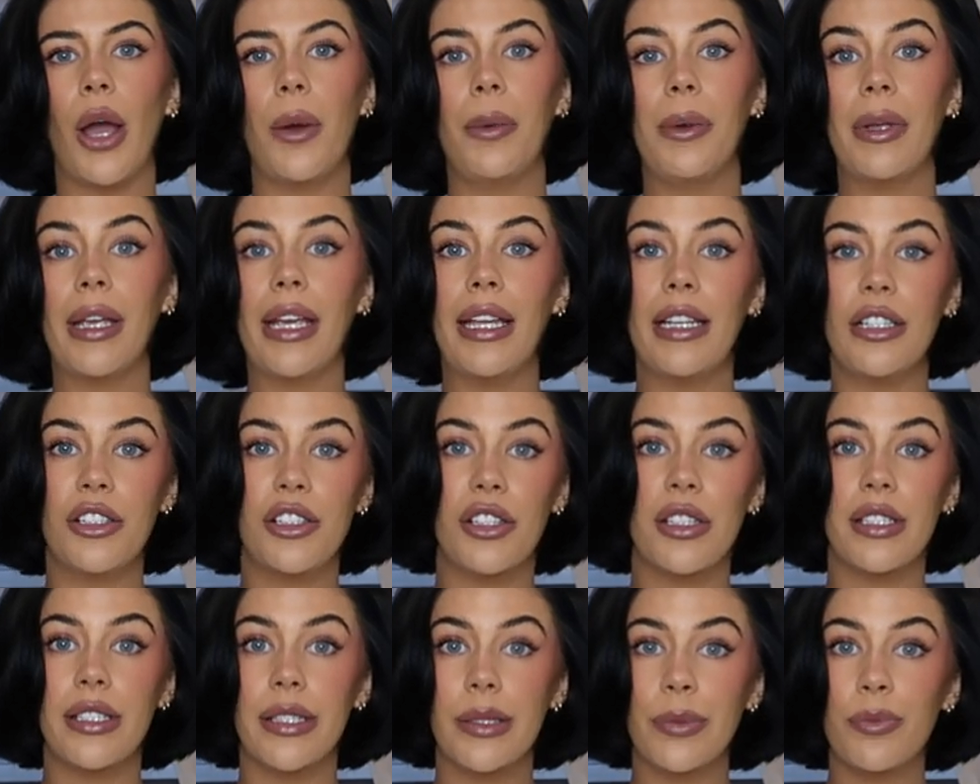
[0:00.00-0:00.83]
going
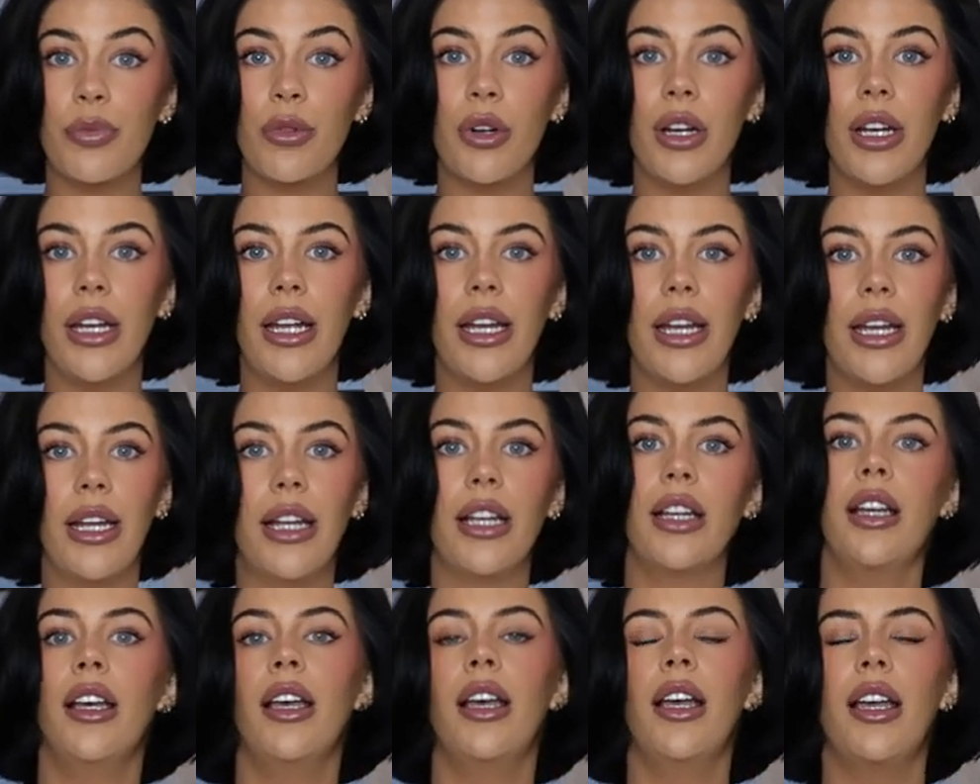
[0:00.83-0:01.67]
into
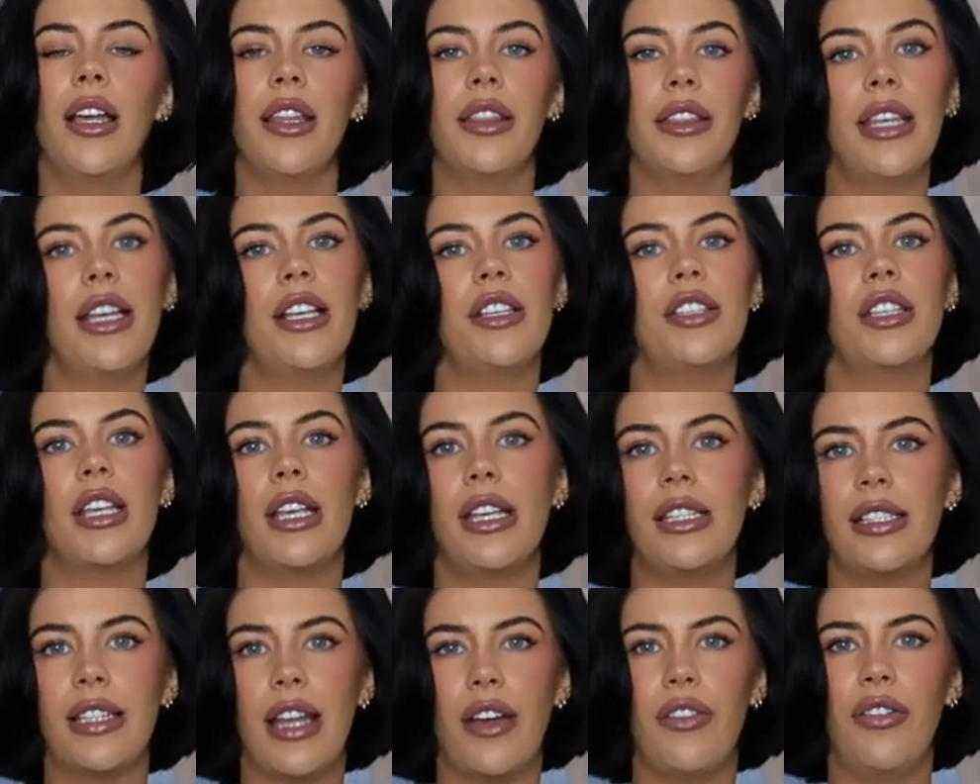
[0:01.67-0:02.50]
spring this
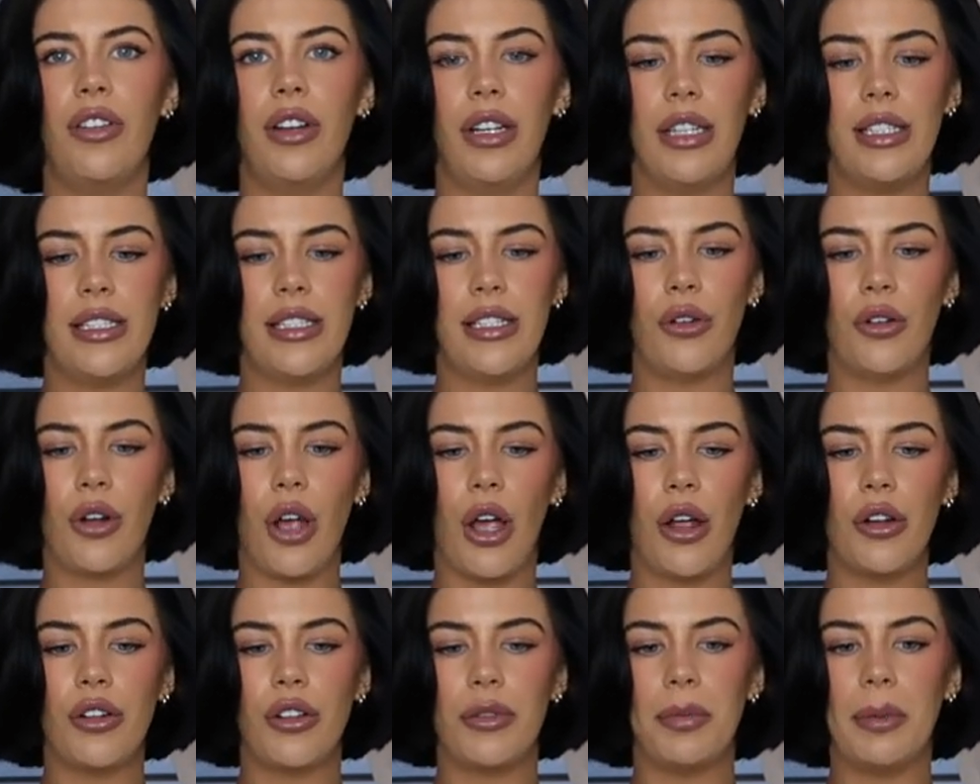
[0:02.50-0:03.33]
is definitely still
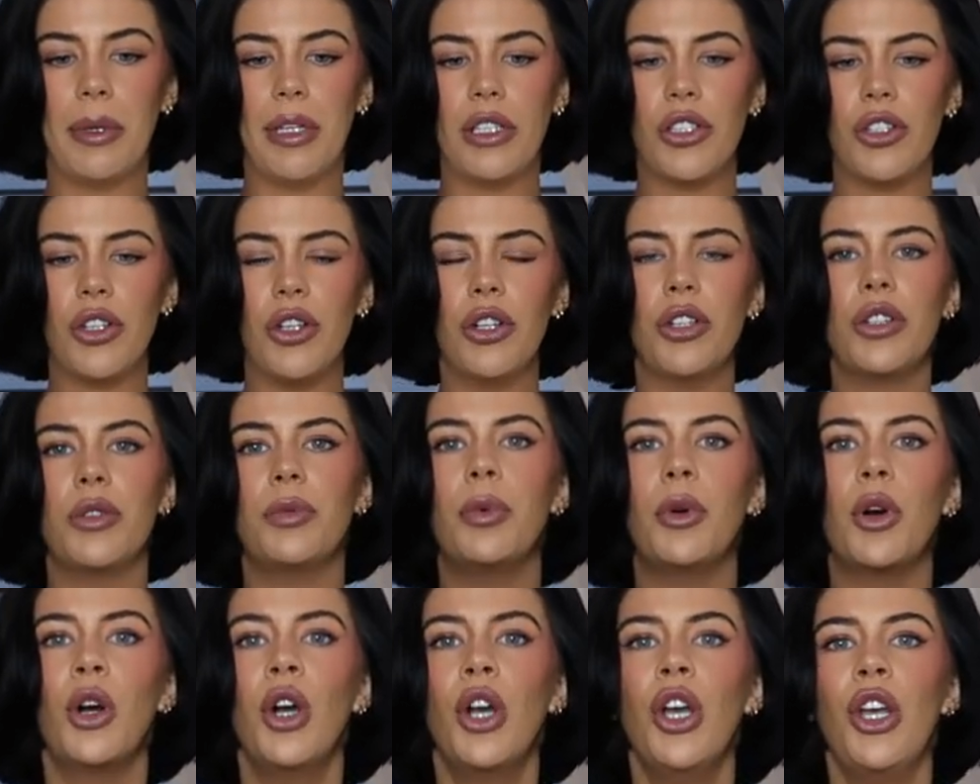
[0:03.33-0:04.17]
going to be
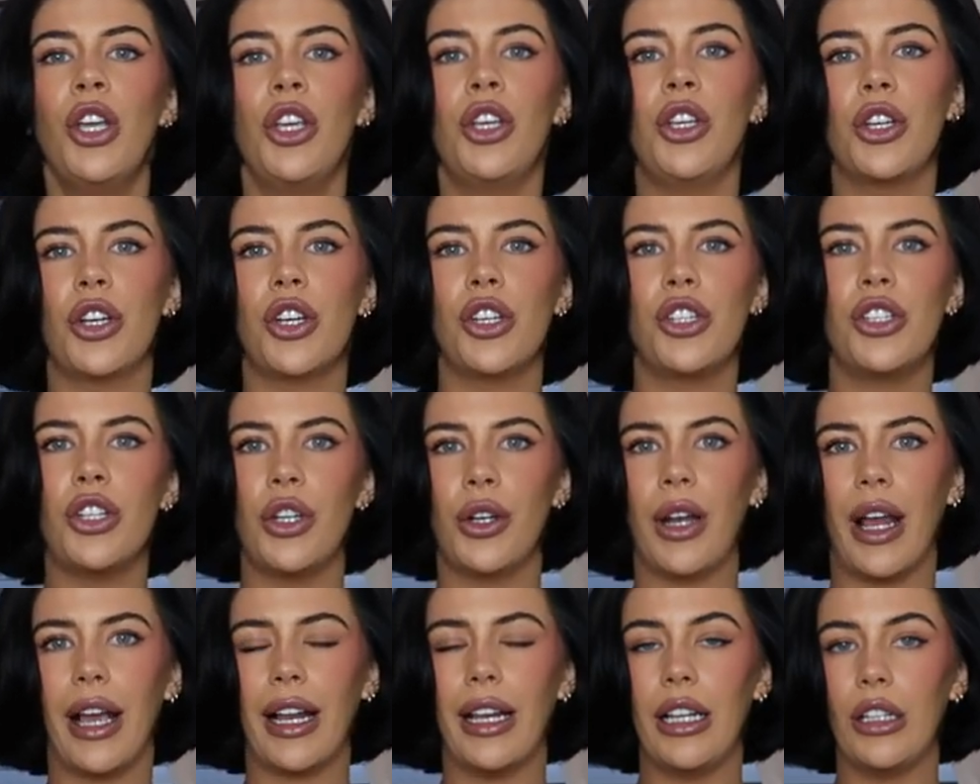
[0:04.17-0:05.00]
suitable you could do
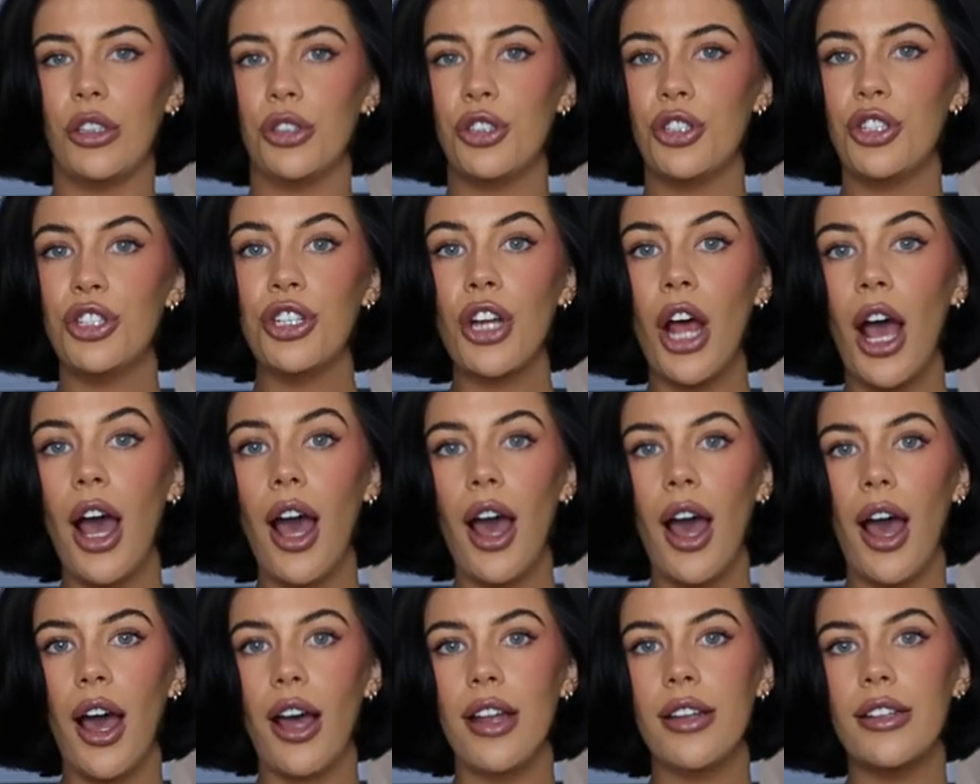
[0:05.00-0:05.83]
like a little
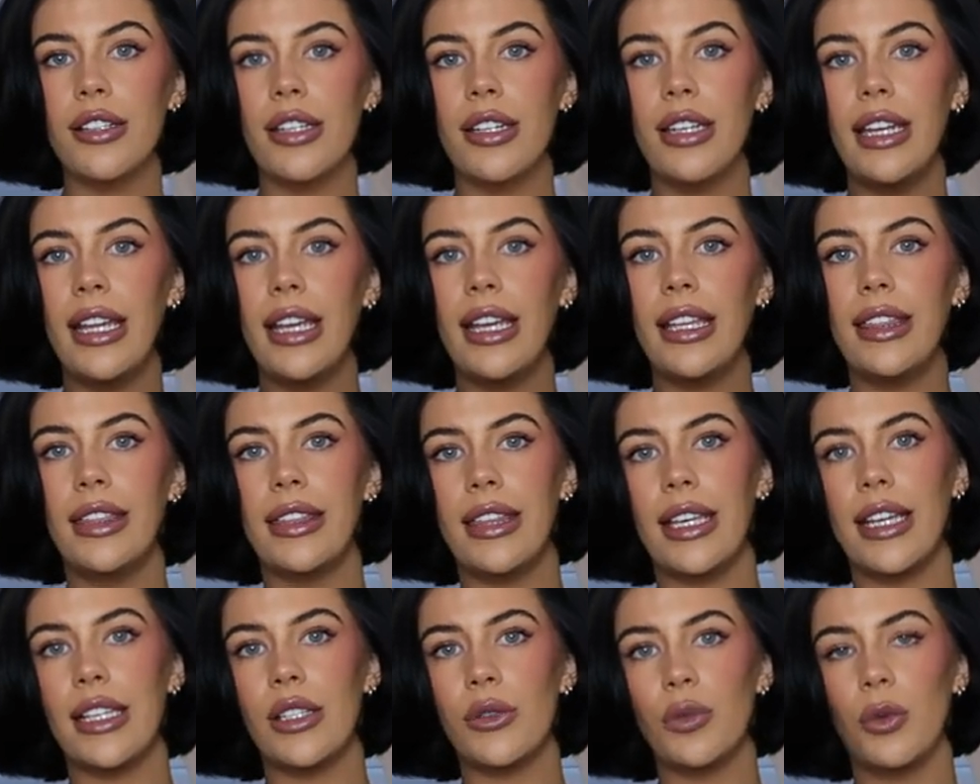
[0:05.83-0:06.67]
shirt underneath
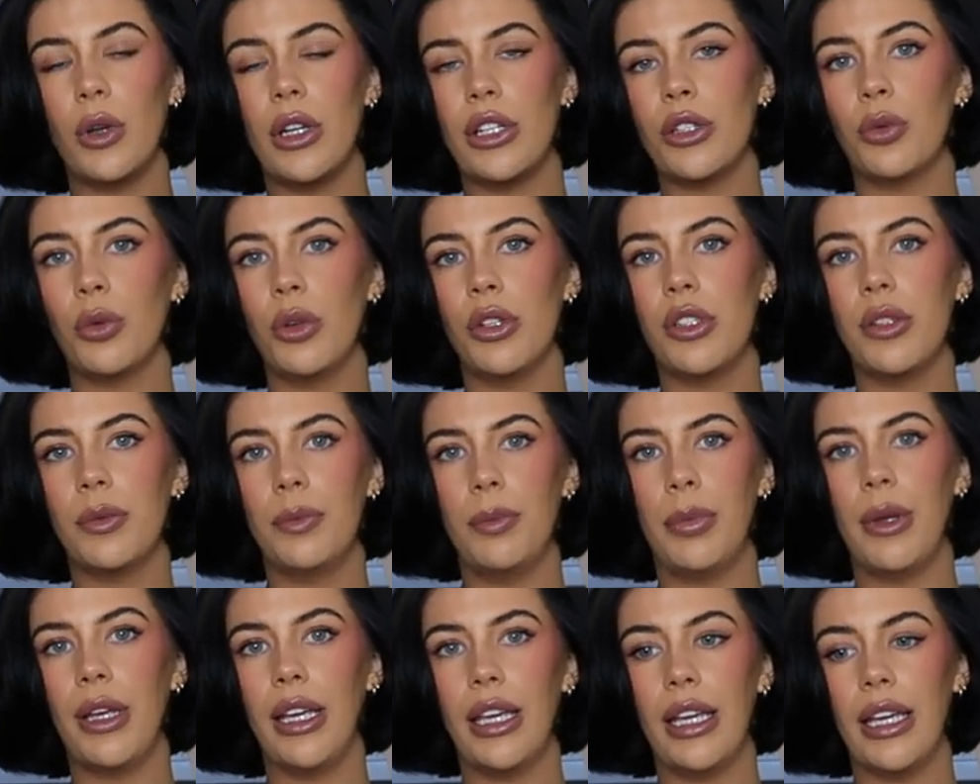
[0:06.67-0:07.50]
this which would
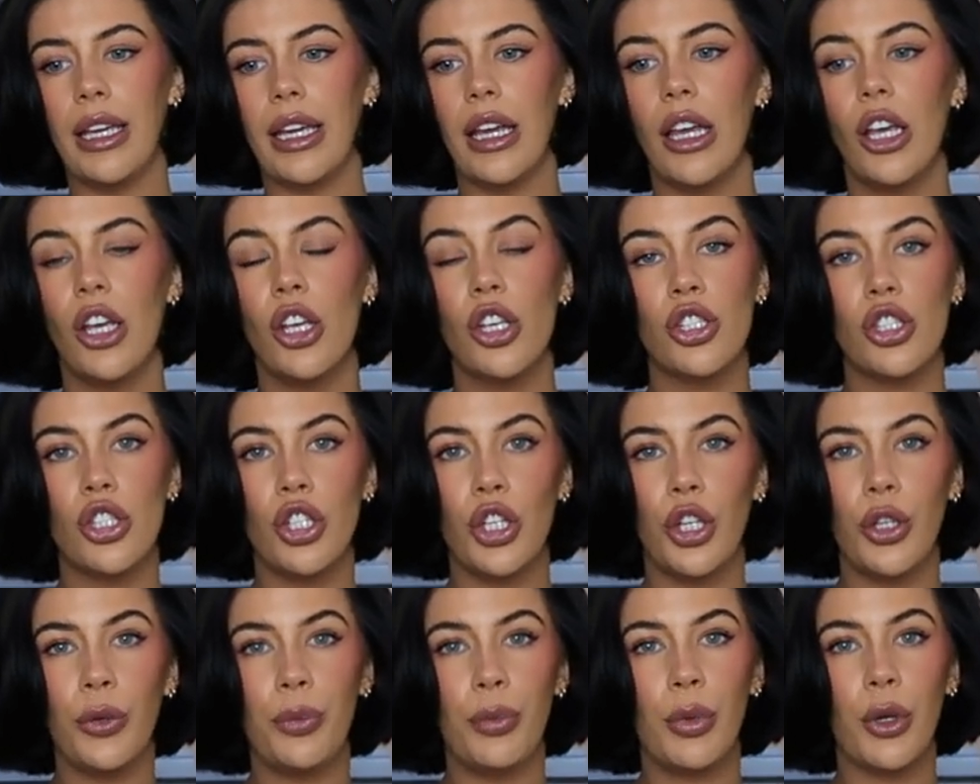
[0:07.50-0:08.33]
be
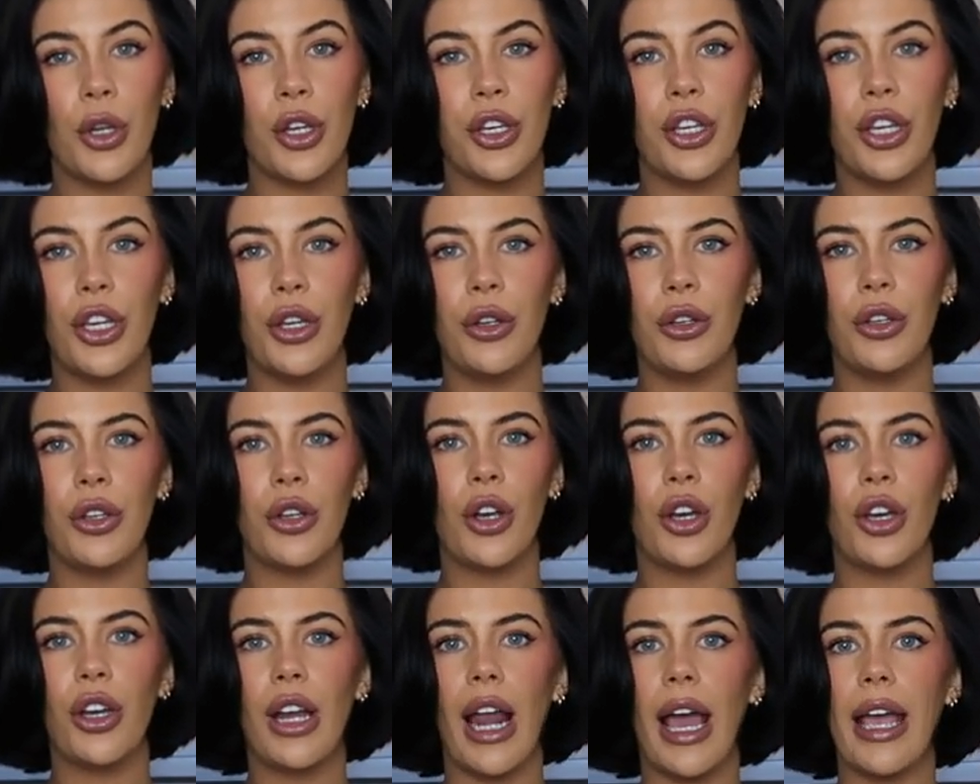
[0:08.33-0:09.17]
super cute you
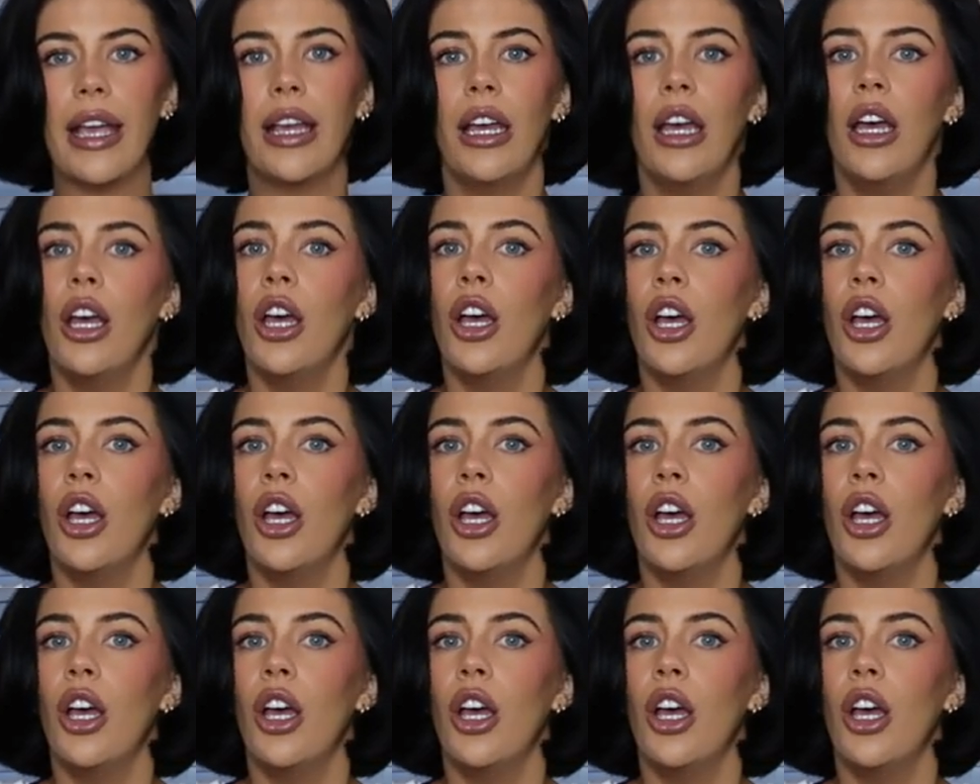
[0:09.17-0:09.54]
could like